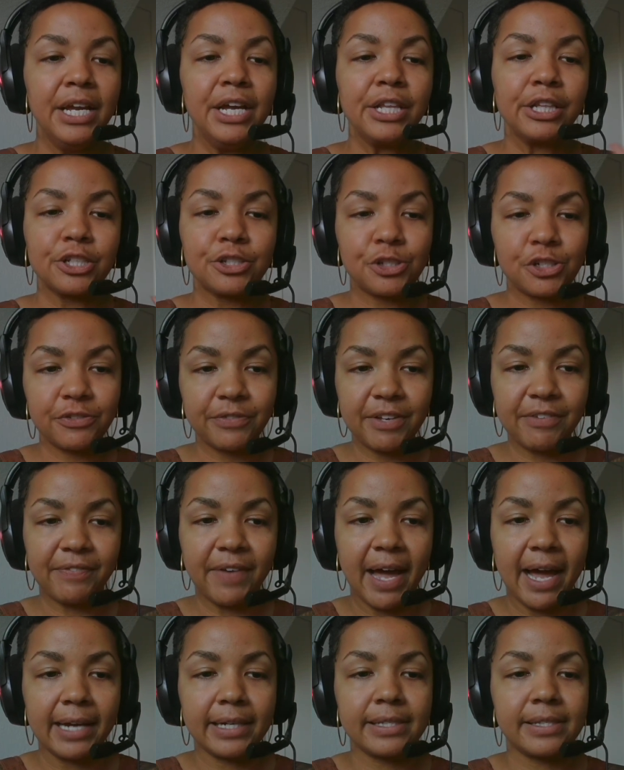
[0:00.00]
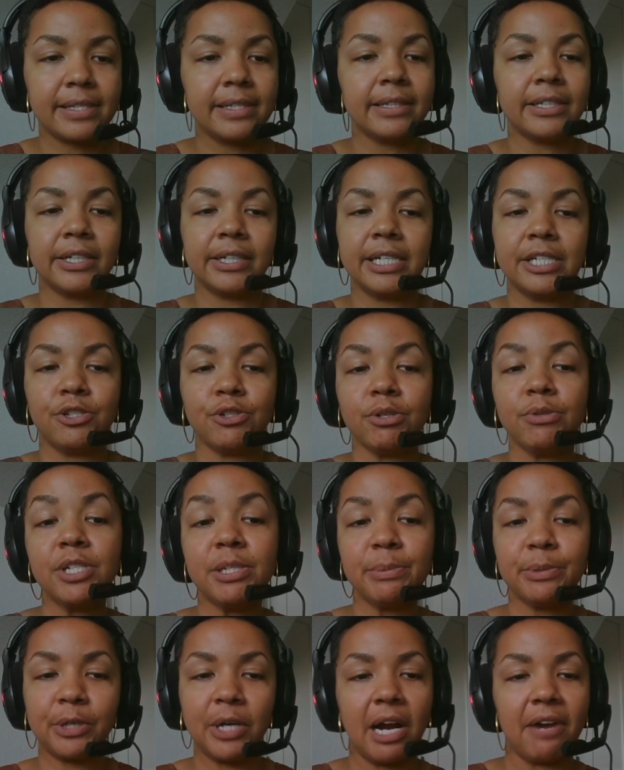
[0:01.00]
The survey facts, there is no
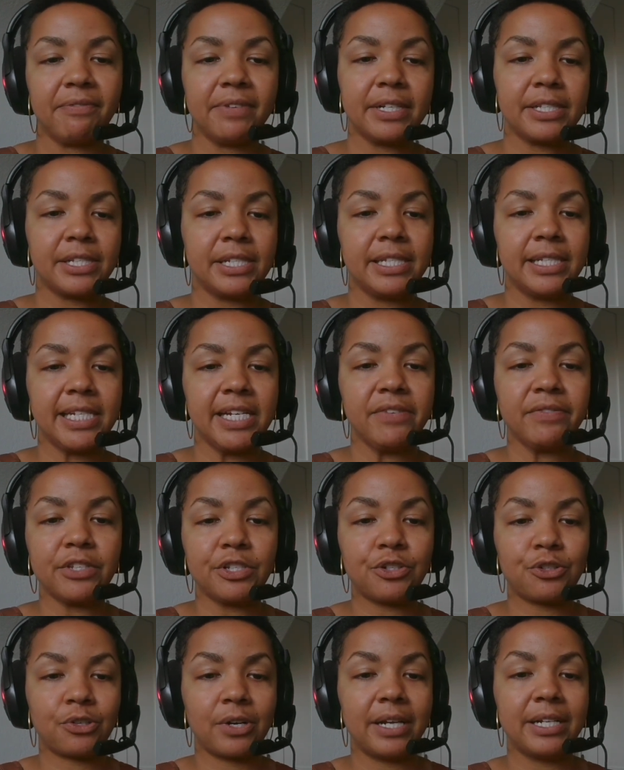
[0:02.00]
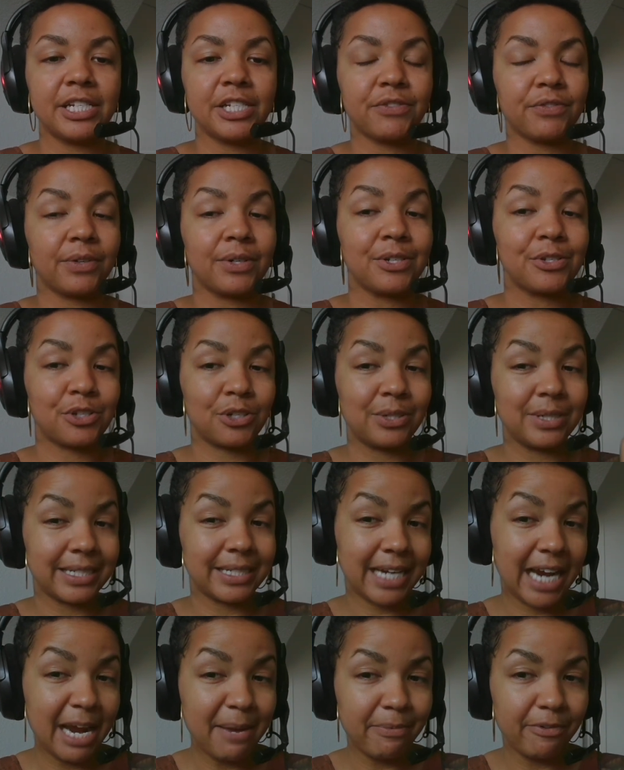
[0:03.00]
demographics to see if this trend is for a certain
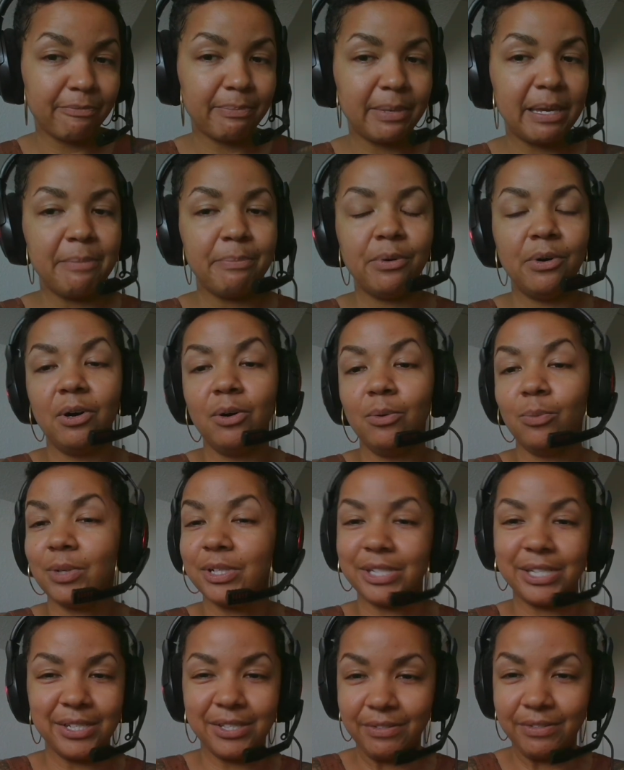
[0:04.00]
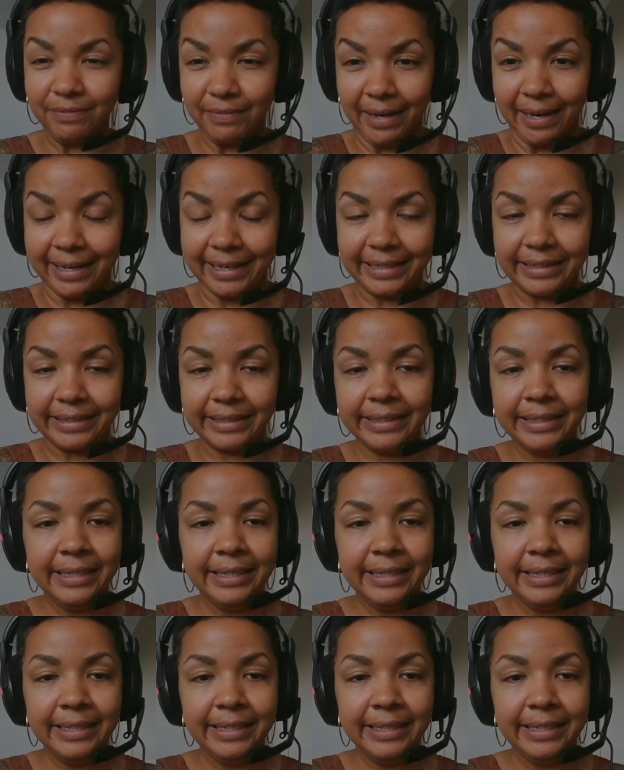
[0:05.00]
type of people, which is fine.